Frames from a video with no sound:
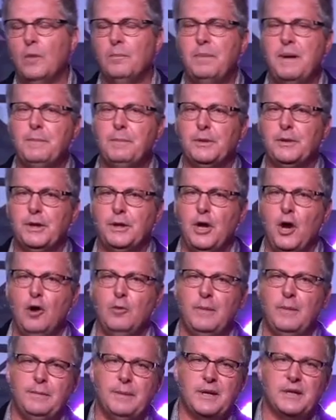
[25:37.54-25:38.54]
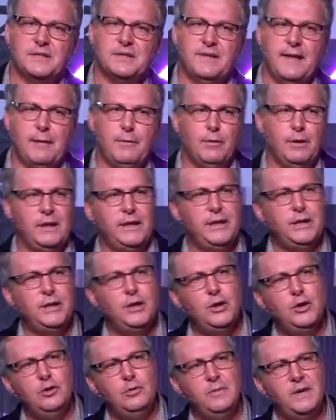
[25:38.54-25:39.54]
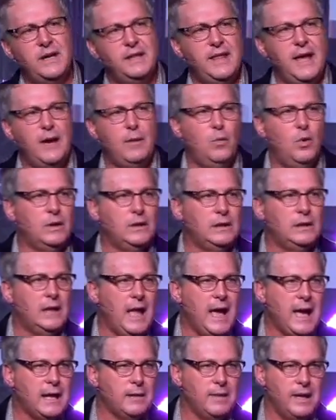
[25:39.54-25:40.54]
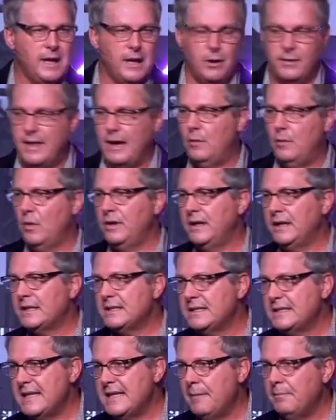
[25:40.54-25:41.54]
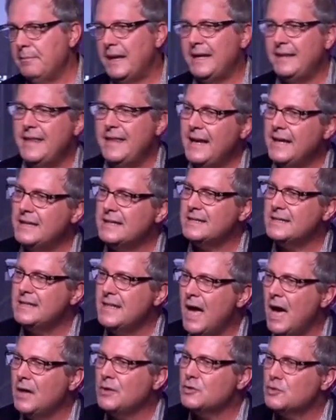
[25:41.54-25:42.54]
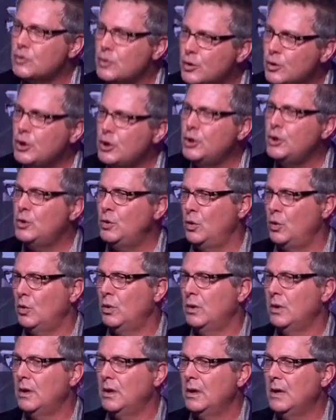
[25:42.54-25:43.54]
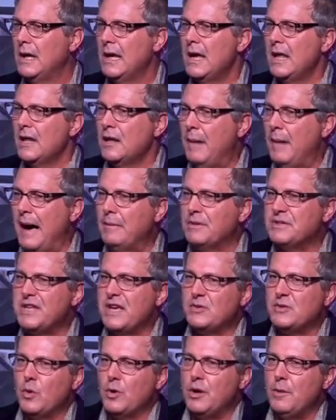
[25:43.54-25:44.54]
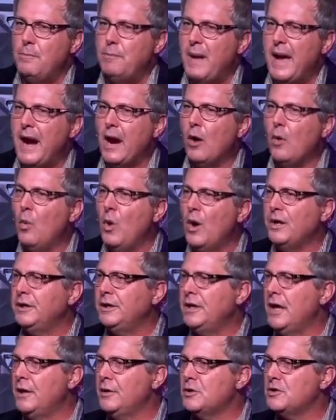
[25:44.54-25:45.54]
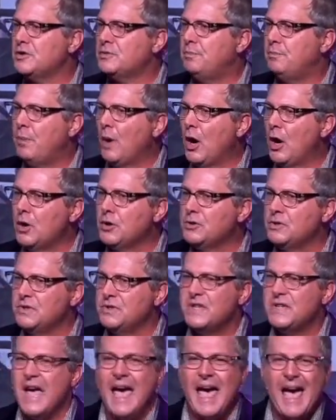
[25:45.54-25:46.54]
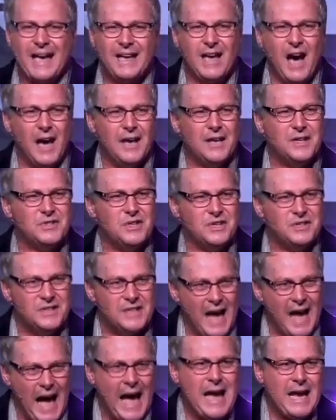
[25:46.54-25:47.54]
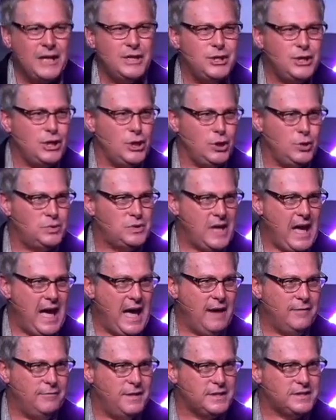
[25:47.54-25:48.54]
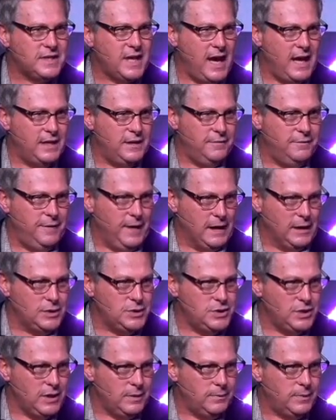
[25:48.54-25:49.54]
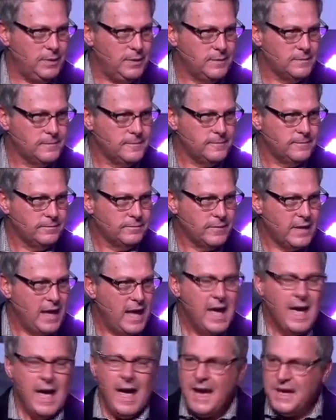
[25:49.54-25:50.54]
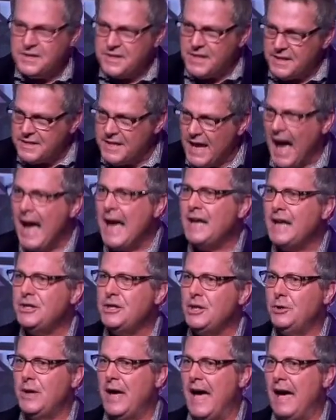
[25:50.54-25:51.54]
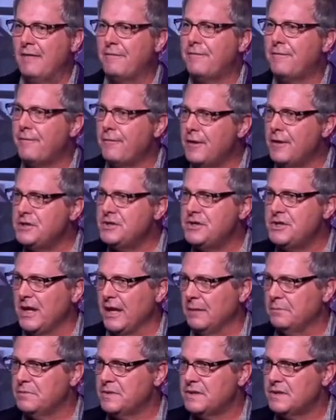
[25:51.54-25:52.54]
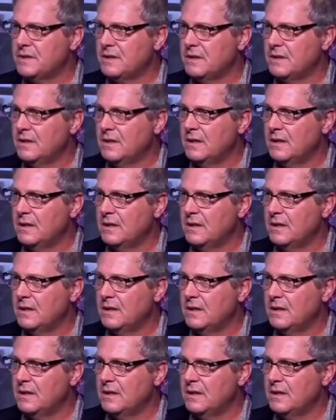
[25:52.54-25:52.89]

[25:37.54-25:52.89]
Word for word: want people to know me because if they really knew me, they wouldn't like me or they wouldn't accept me. And that is not true. The Bible says we're to bear one another's burdens. And God has designed you to have this kind of fellowship. He's designed you to have friendships.